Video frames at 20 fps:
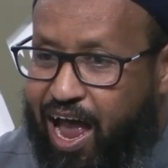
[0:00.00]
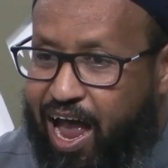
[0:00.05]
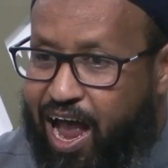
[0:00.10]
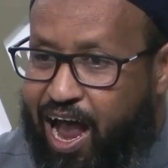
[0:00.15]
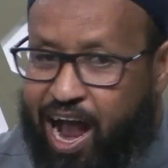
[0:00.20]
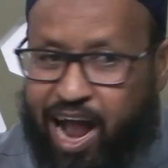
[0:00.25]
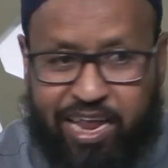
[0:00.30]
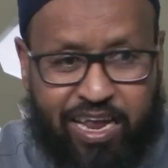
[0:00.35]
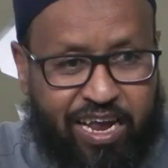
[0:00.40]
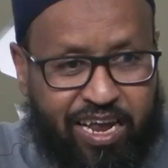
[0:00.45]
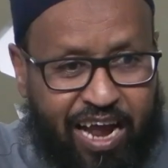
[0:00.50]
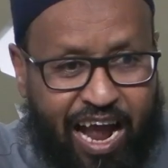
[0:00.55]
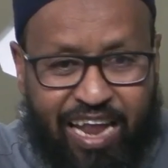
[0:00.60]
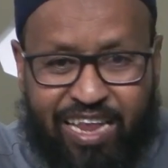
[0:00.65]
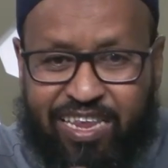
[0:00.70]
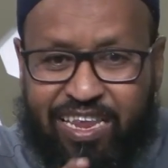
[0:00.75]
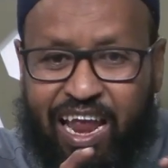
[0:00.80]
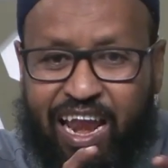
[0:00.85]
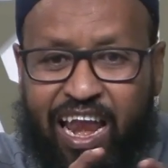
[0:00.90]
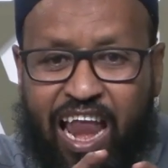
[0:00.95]
And
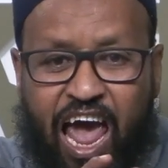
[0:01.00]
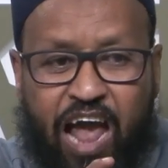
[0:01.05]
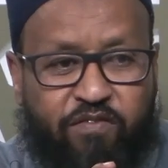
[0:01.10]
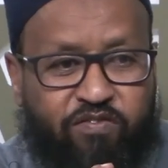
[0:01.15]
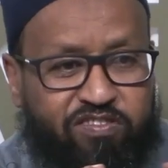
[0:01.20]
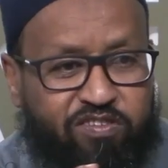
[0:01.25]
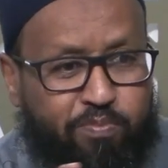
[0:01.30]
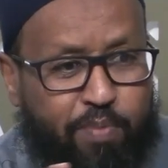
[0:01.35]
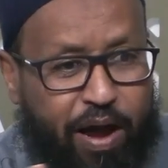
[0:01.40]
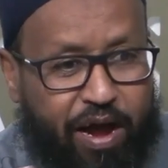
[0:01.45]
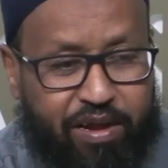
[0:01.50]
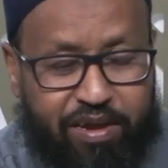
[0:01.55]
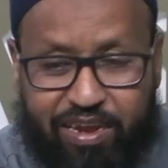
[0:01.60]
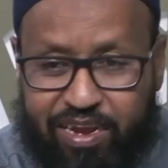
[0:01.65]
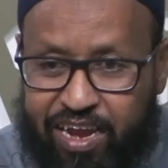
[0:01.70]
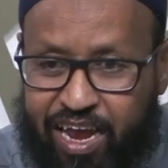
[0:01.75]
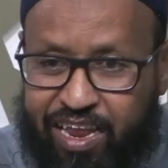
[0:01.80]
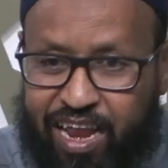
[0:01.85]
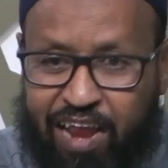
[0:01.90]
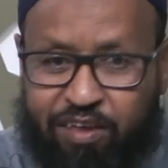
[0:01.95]
the lifespan
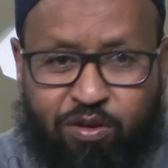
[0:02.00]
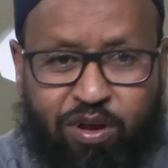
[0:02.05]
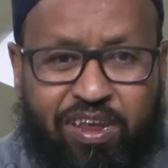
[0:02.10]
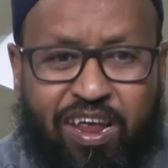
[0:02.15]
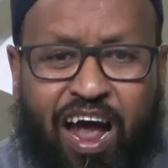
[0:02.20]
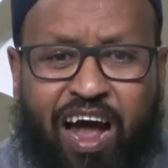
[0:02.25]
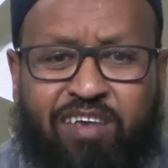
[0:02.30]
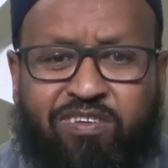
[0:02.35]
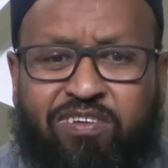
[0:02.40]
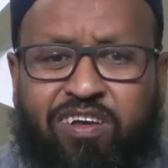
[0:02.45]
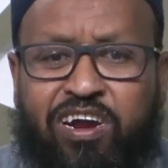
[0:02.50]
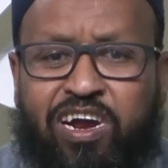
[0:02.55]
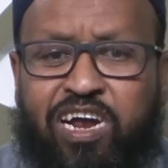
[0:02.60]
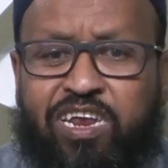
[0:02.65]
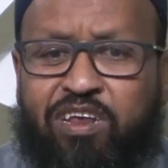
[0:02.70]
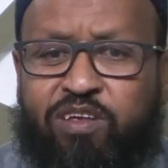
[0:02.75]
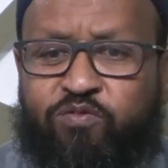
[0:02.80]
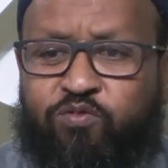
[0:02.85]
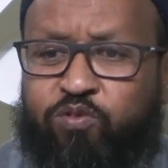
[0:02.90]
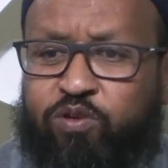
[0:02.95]
that Allah has
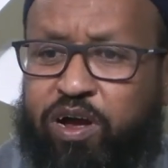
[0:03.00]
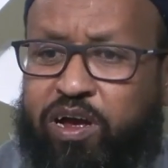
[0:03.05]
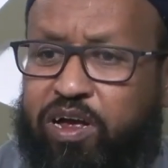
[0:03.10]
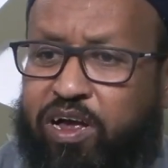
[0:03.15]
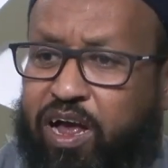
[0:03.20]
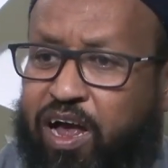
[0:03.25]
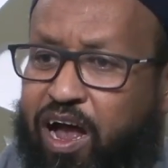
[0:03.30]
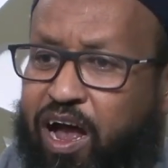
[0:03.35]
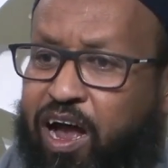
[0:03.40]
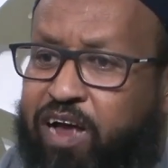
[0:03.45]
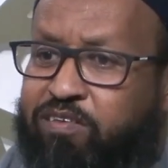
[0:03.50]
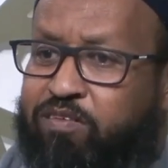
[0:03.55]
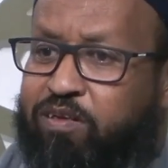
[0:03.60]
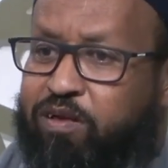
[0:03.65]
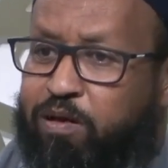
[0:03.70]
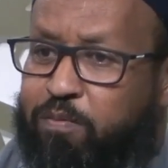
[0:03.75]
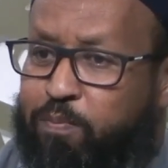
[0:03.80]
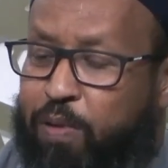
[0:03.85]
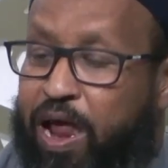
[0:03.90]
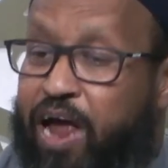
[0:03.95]
created, has
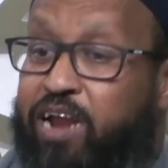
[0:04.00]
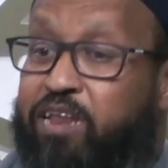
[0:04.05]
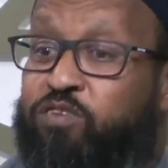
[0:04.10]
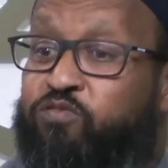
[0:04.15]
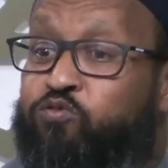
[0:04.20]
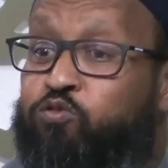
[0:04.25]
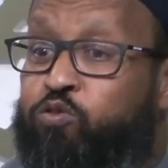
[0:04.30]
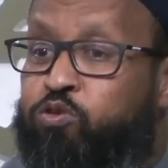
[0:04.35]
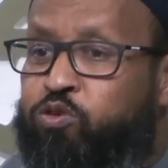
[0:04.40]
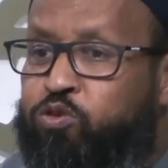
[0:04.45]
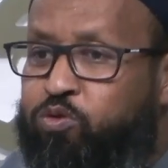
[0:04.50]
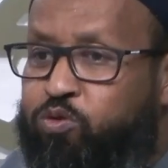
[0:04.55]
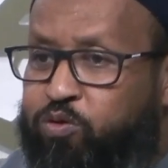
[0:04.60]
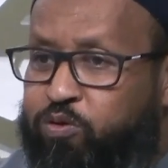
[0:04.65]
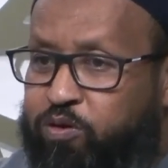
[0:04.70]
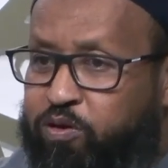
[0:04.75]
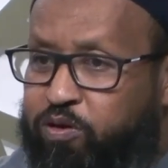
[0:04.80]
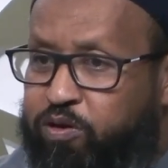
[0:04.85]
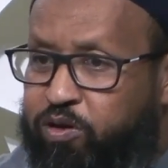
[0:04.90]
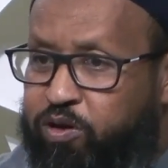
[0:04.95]
planned for you.
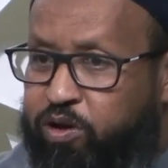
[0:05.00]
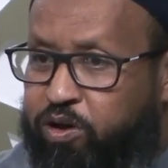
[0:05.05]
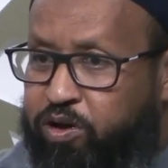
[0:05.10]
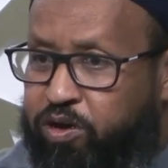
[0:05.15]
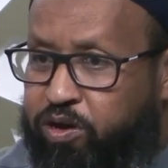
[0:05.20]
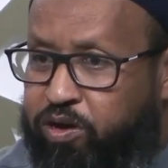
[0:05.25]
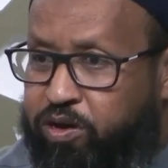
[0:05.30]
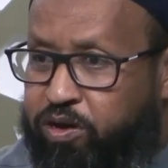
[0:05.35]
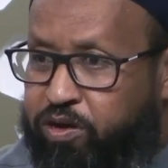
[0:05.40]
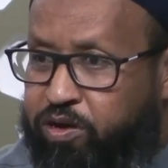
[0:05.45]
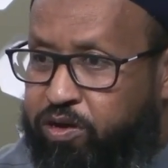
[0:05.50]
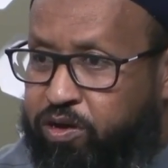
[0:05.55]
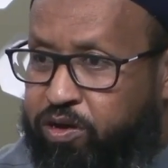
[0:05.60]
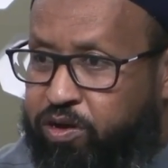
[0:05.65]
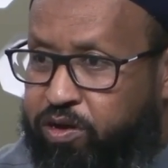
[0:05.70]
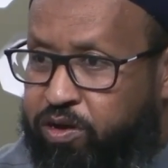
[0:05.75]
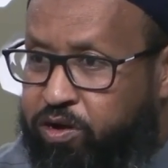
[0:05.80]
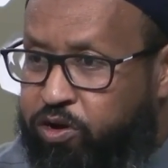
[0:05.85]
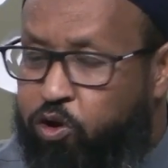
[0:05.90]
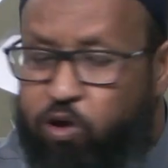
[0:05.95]

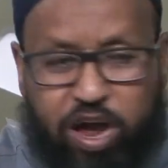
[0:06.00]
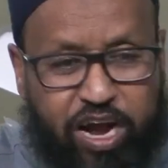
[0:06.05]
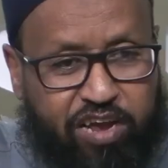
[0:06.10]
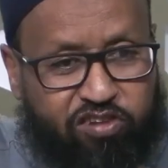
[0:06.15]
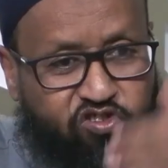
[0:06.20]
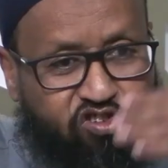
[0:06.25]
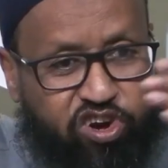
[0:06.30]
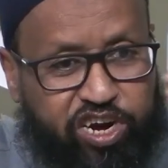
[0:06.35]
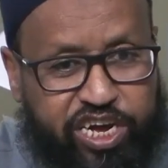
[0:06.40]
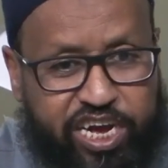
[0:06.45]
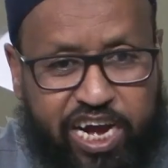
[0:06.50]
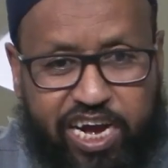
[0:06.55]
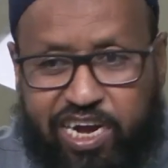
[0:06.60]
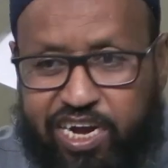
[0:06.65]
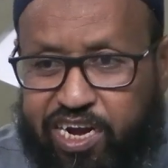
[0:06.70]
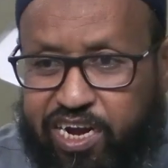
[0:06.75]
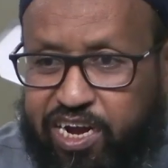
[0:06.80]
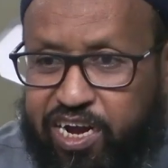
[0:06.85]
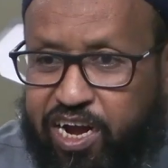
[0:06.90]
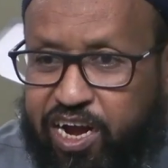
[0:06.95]
Not extra day,
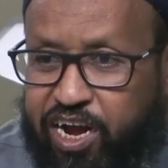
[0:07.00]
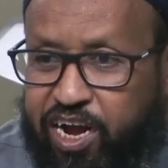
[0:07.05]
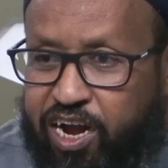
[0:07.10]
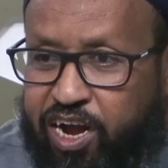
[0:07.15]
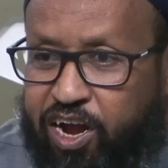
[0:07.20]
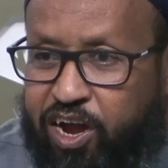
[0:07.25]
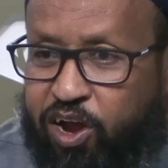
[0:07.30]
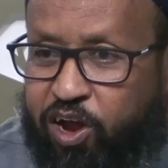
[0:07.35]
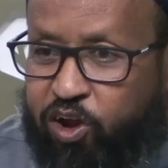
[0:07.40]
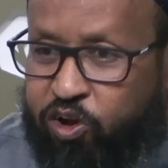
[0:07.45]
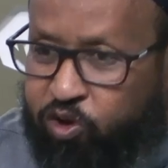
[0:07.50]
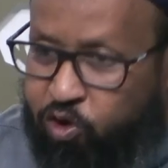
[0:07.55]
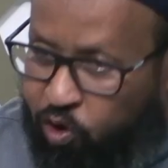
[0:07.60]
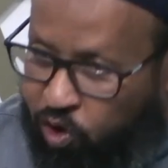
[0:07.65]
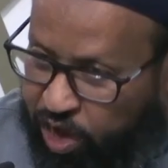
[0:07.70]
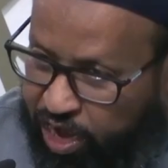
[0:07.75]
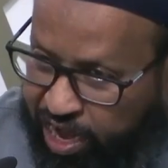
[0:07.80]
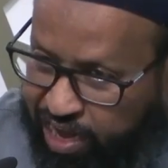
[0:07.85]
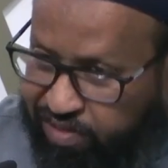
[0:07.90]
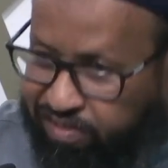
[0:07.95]
not
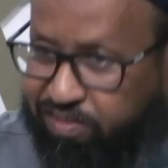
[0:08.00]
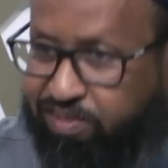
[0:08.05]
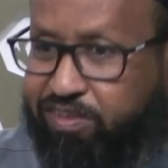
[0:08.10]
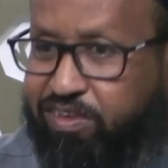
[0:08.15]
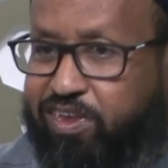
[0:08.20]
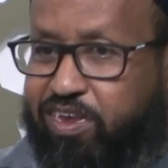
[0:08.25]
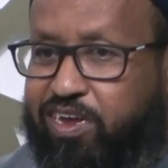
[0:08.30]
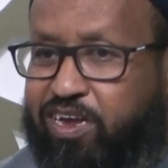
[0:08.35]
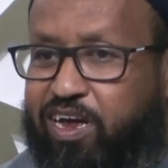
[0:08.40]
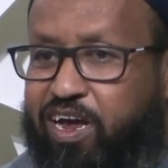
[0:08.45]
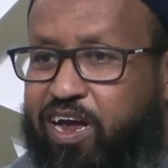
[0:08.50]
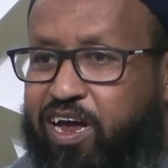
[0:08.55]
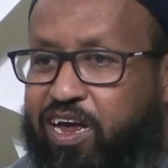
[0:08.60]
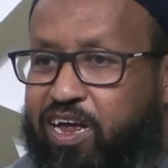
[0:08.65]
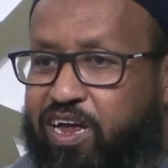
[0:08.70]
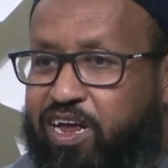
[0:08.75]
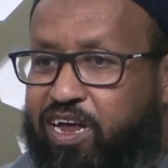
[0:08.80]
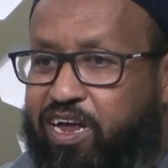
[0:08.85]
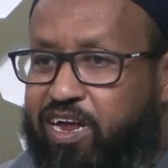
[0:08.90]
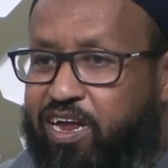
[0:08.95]
less
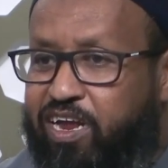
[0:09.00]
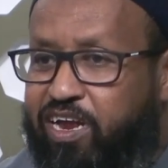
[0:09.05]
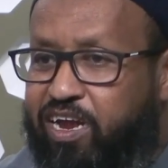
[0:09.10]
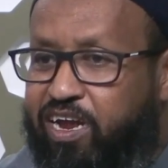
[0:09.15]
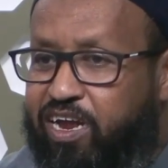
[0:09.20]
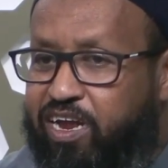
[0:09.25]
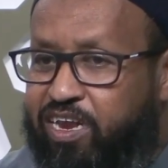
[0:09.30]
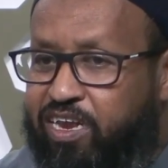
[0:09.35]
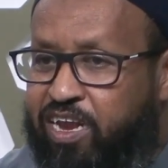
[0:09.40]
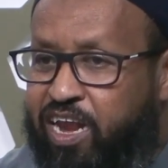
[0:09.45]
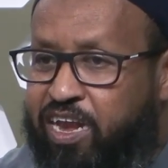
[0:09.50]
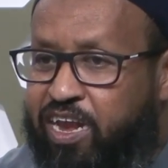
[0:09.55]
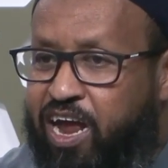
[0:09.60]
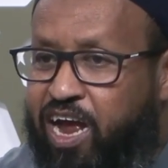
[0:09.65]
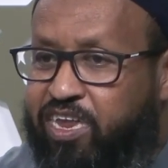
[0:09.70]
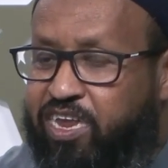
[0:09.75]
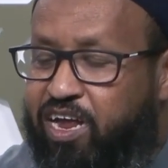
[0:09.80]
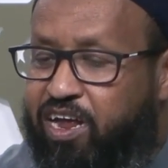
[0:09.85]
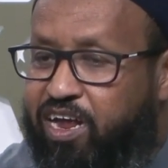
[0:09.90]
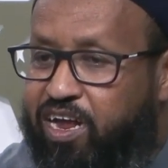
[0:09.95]
than
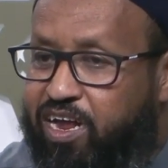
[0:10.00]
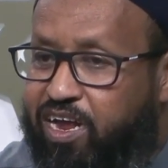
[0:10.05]
that.